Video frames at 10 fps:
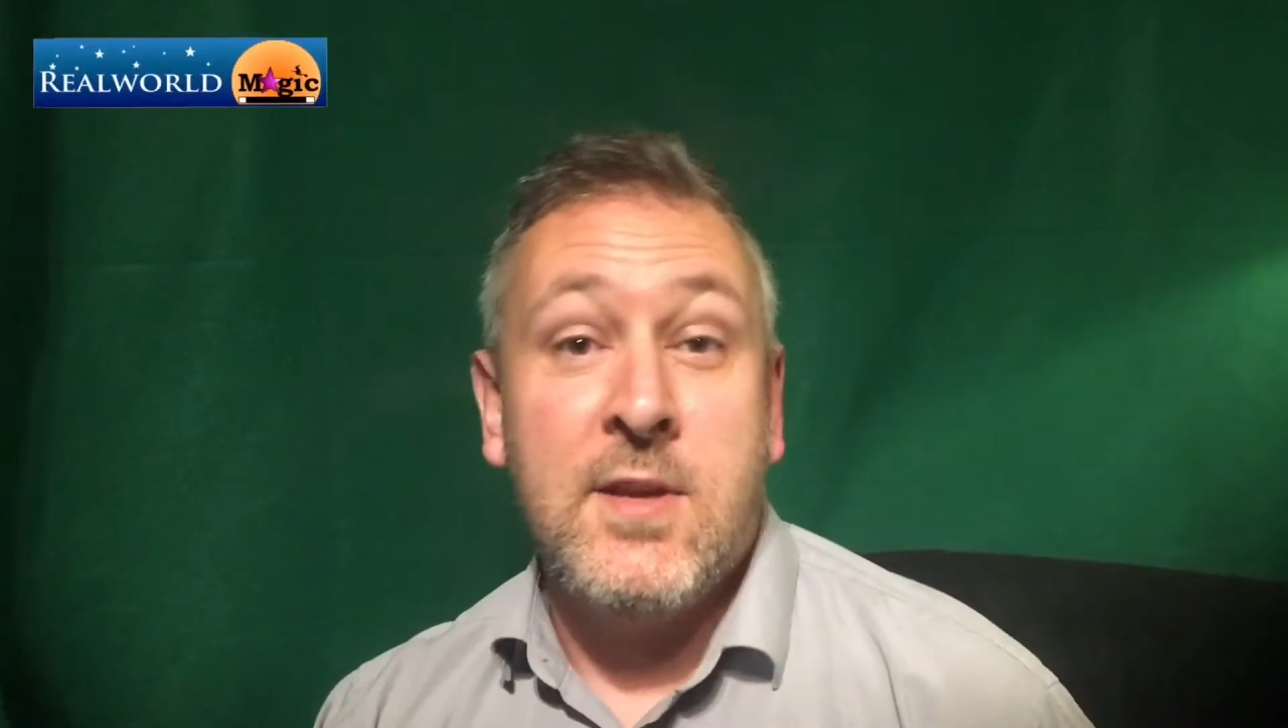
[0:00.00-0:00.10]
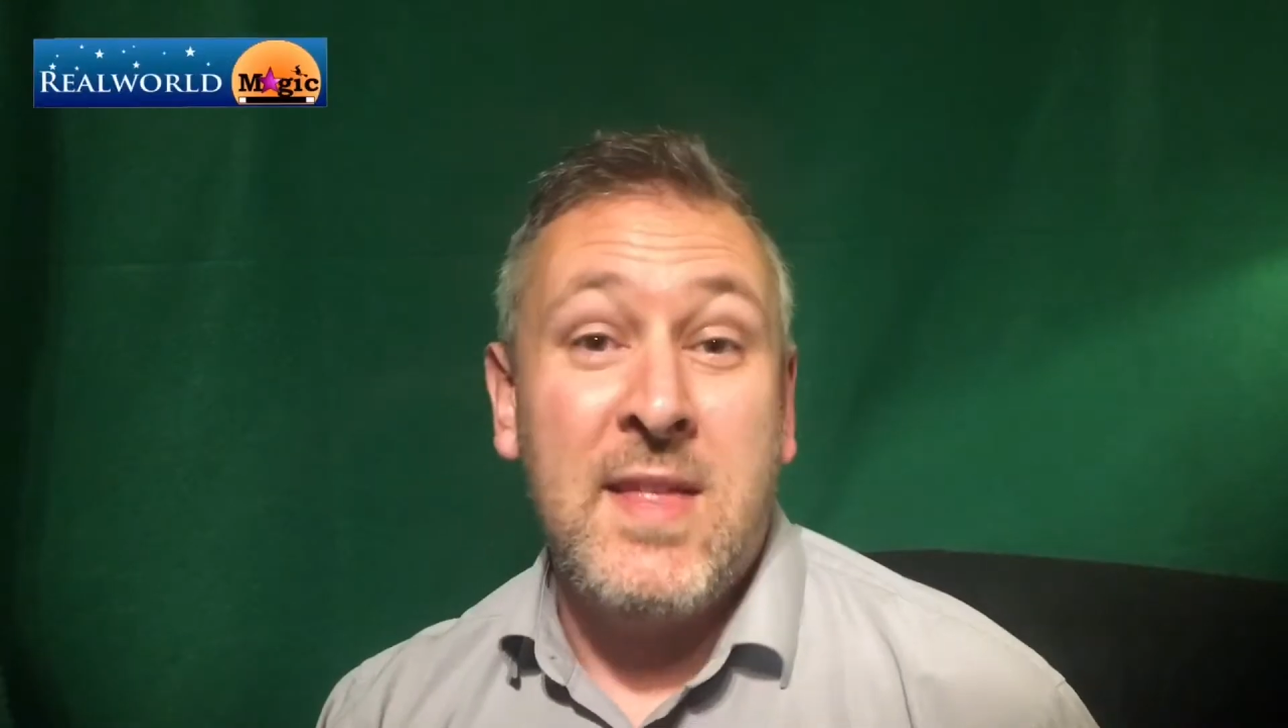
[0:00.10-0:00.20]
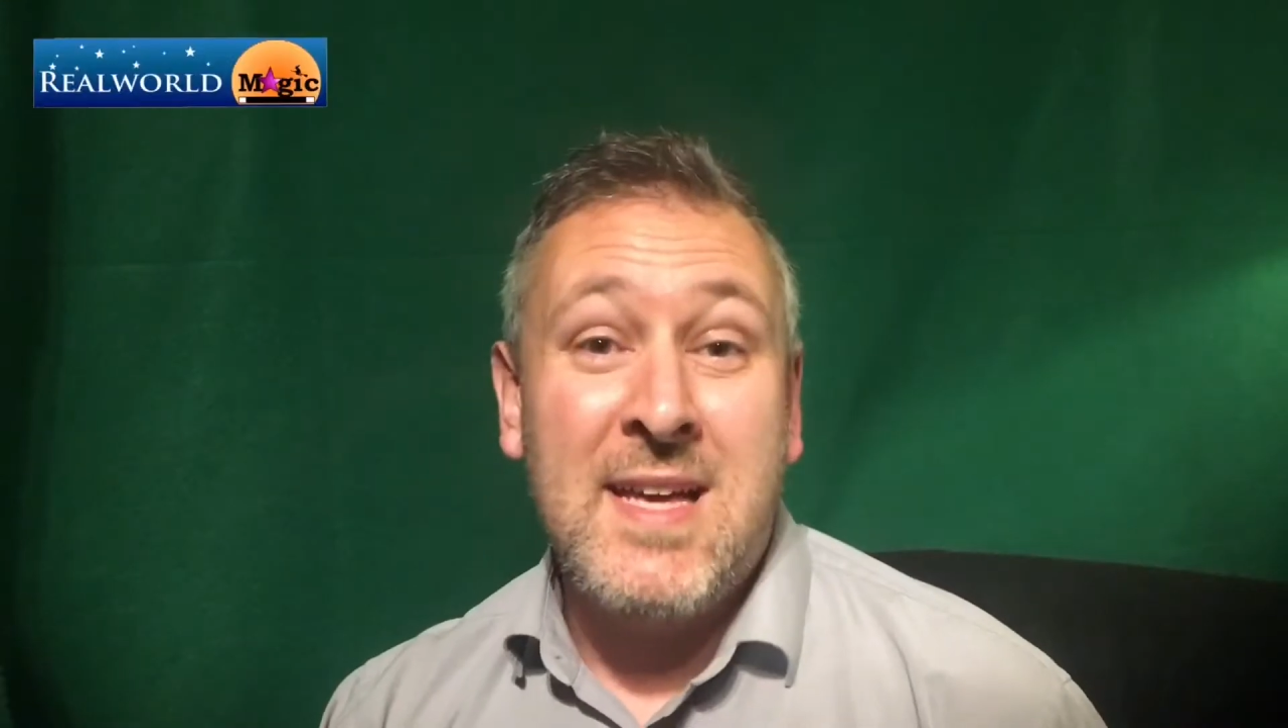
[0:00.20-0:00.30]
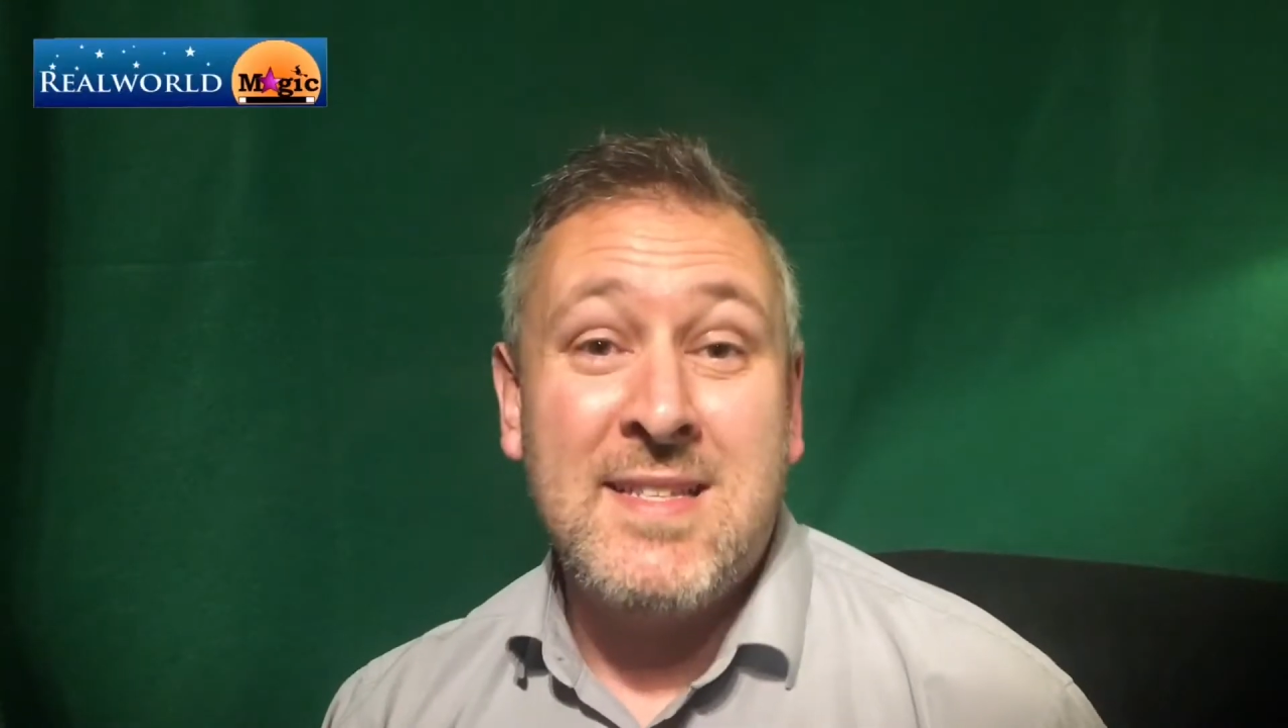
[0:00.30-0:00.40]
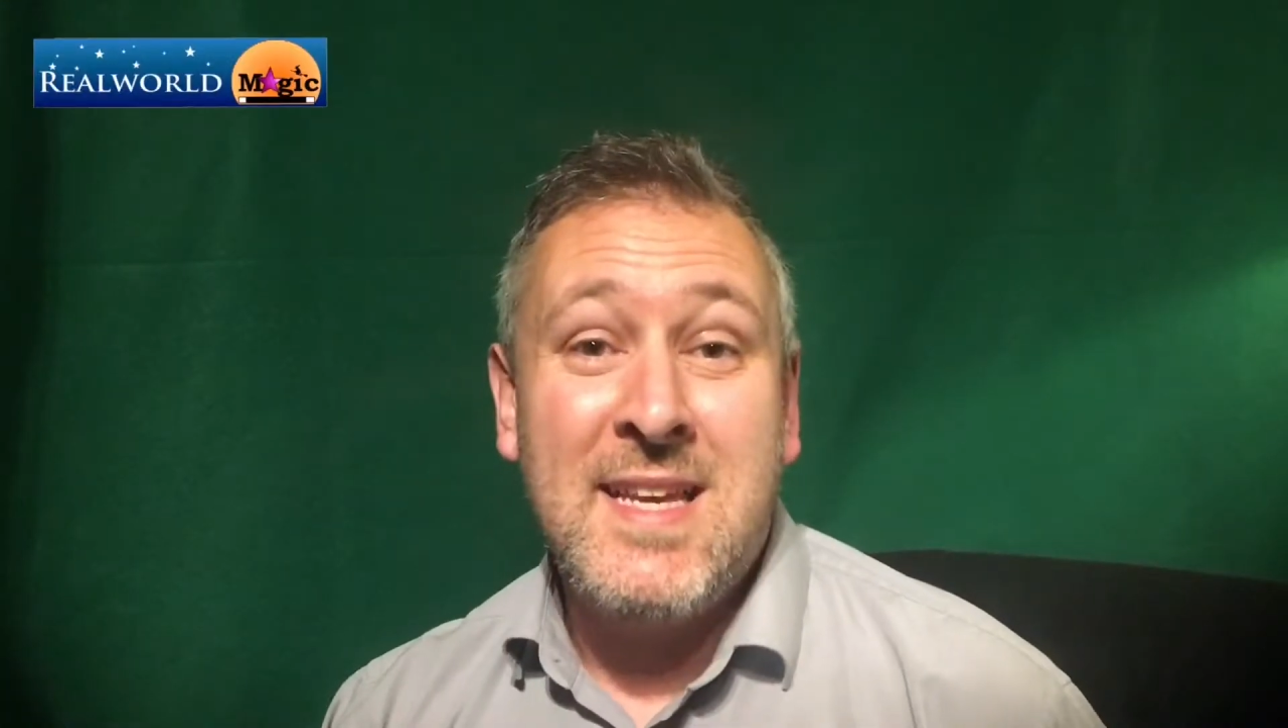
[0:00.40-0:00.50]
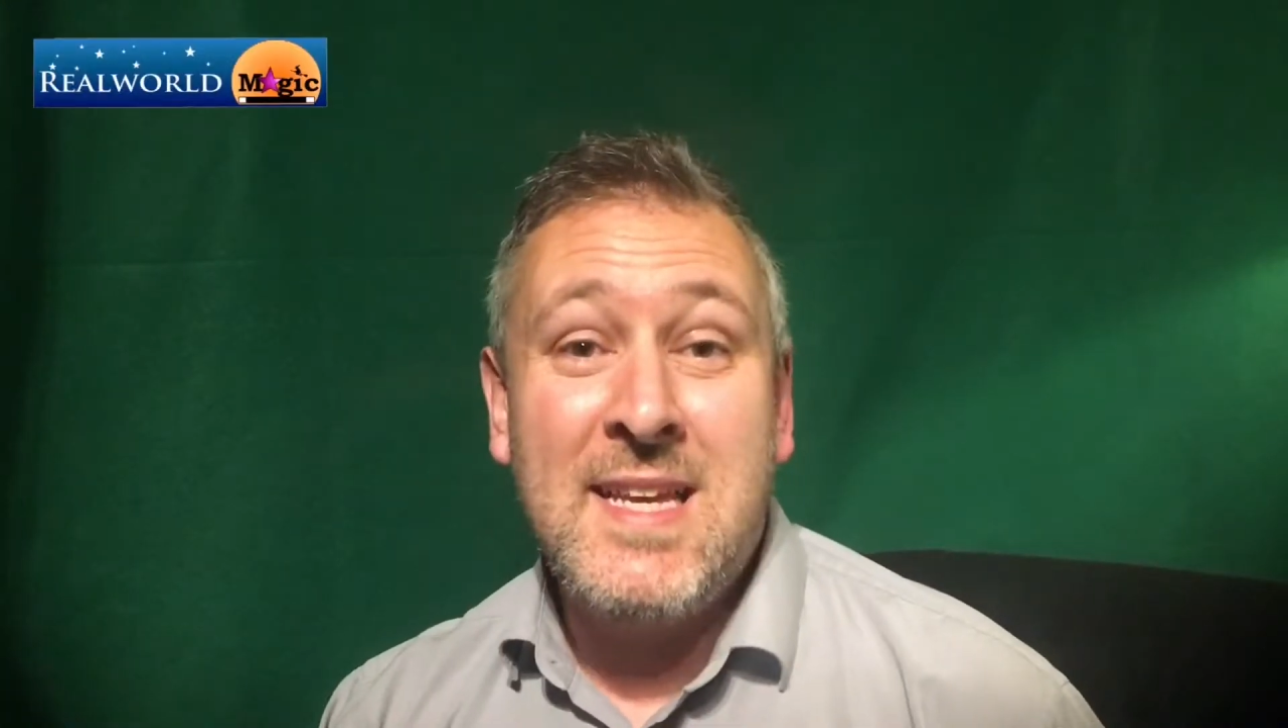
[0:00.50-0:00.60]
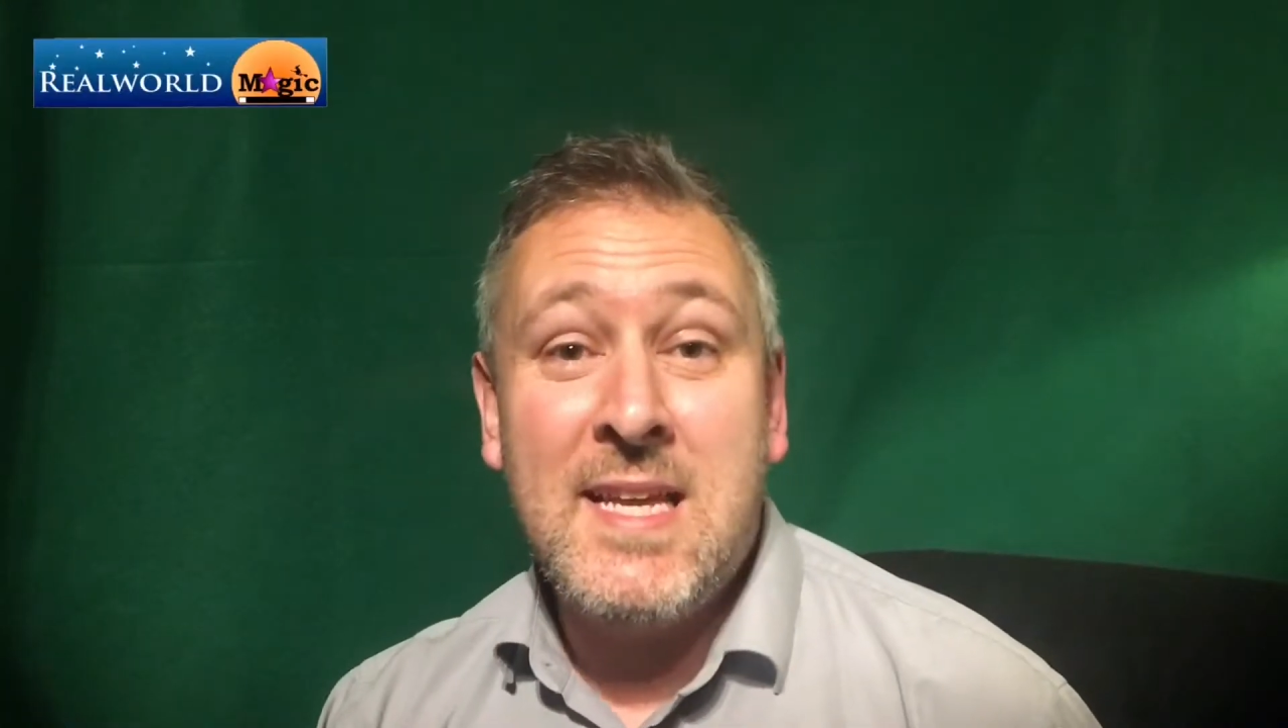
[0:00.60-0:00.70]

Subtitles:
that's it.